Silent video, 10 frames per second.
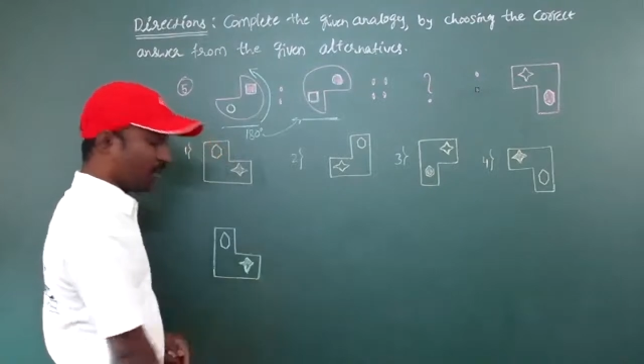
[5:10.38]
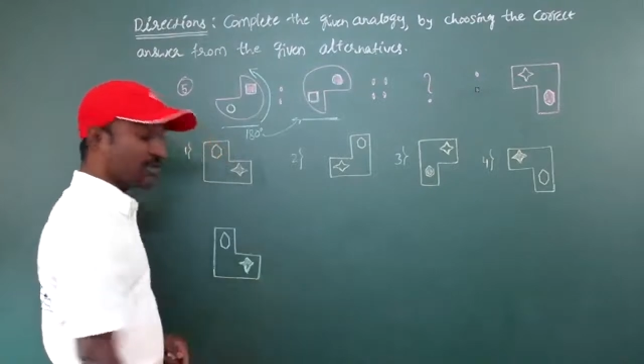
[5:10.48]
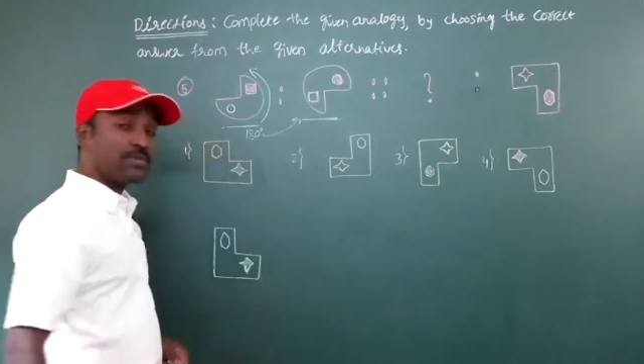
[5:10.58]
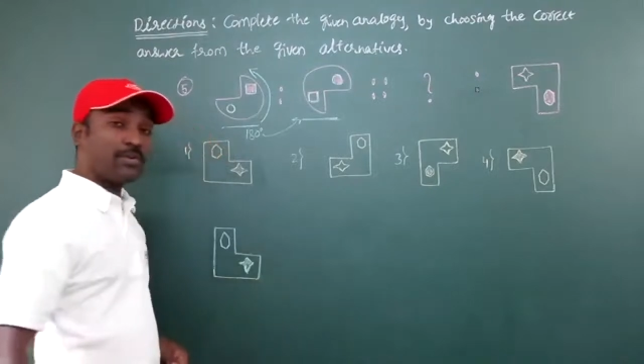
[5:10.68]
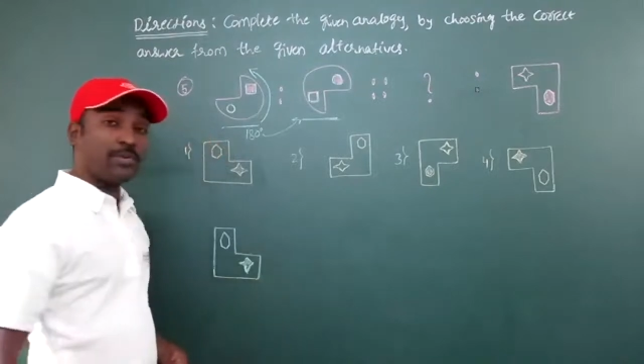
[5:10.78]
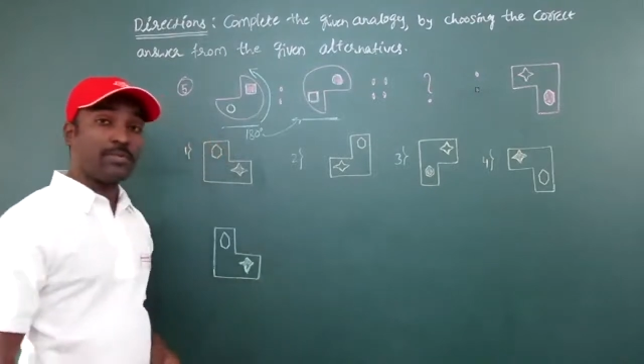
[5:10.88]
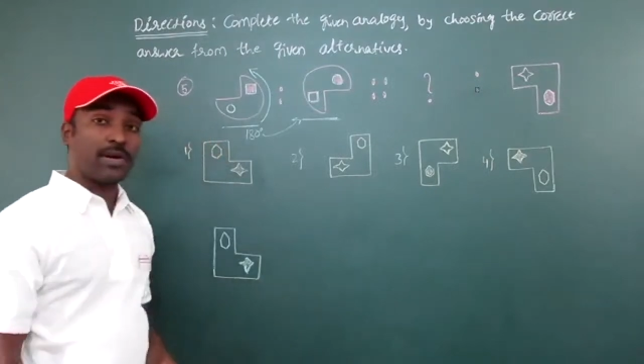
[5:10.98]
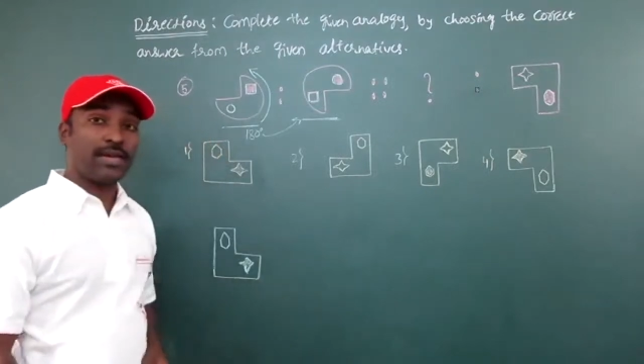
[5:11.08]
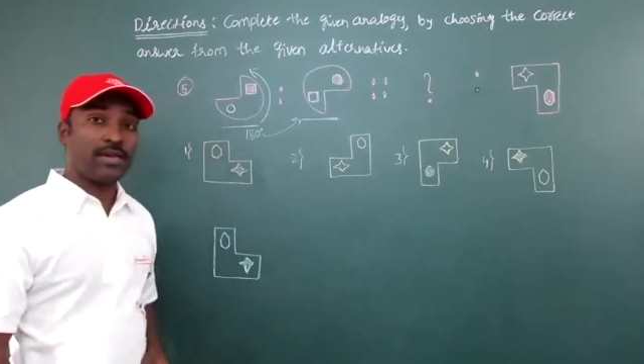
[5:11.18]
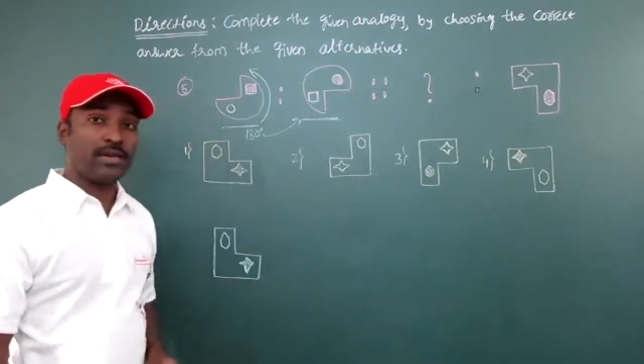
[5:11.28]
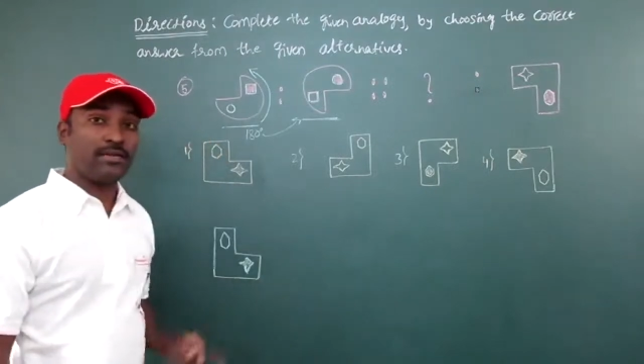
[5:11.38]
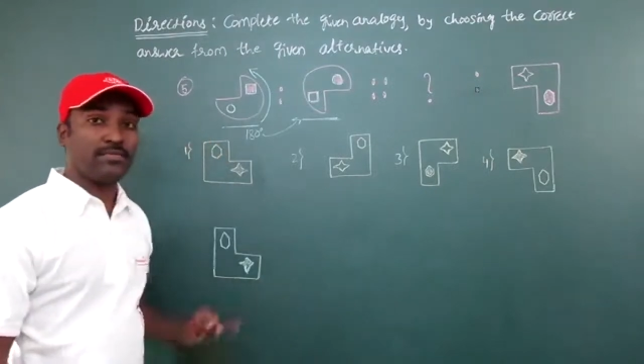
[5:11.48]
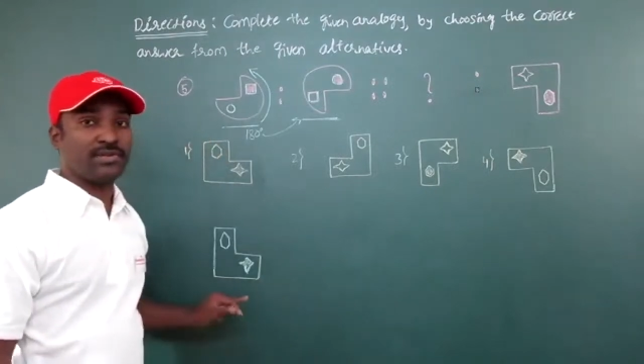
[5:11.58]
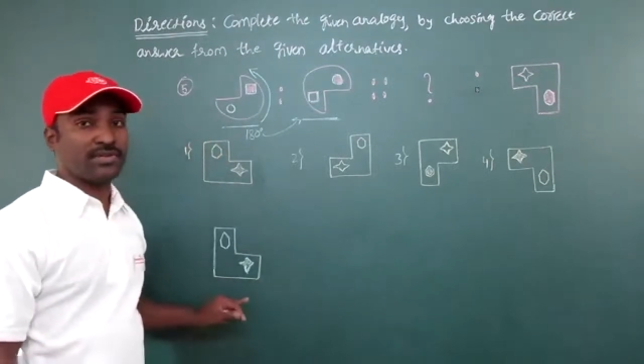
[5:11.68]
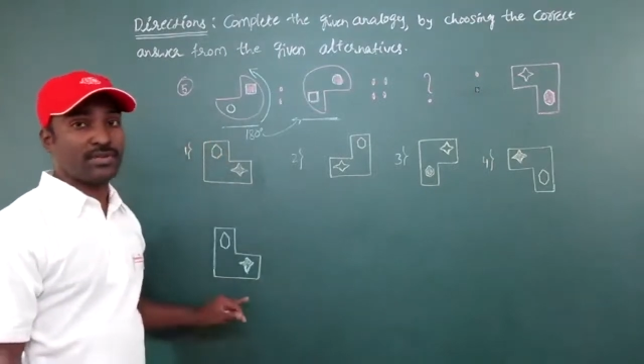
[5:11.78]
this will be my
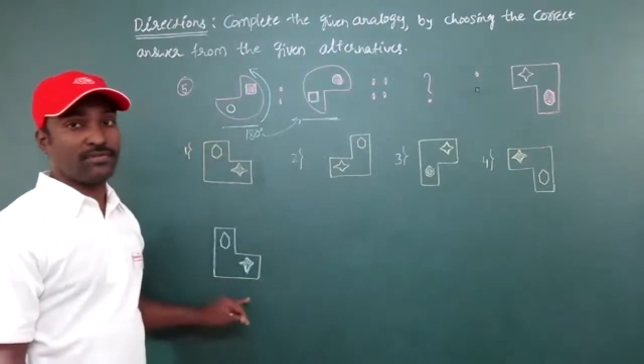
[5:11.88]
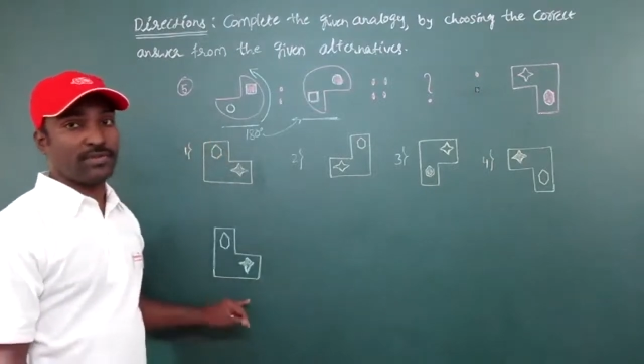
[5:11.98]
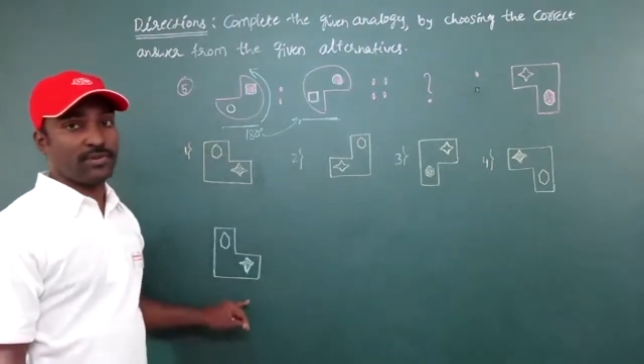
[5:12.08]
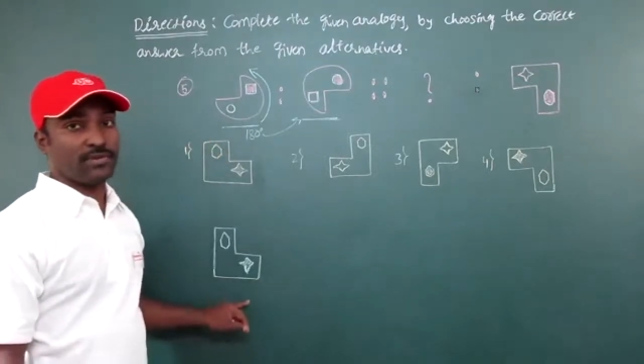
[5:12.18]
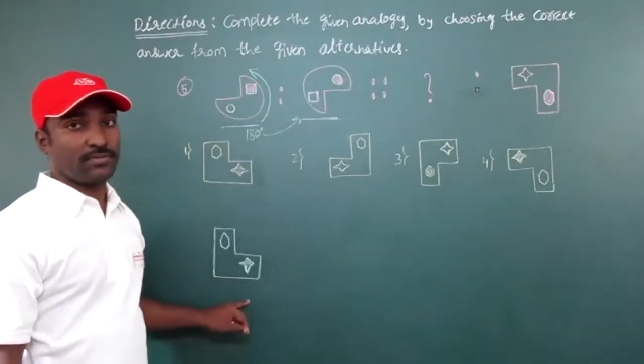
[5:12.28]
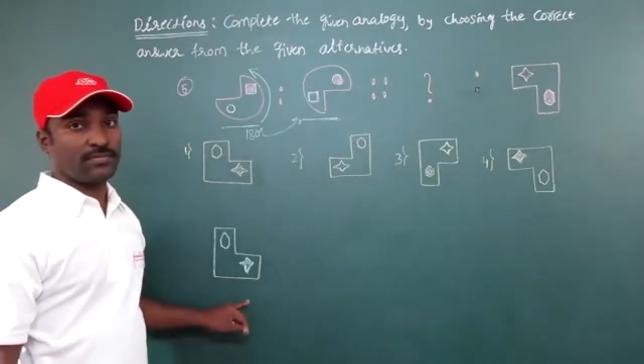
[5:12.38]
missing figure.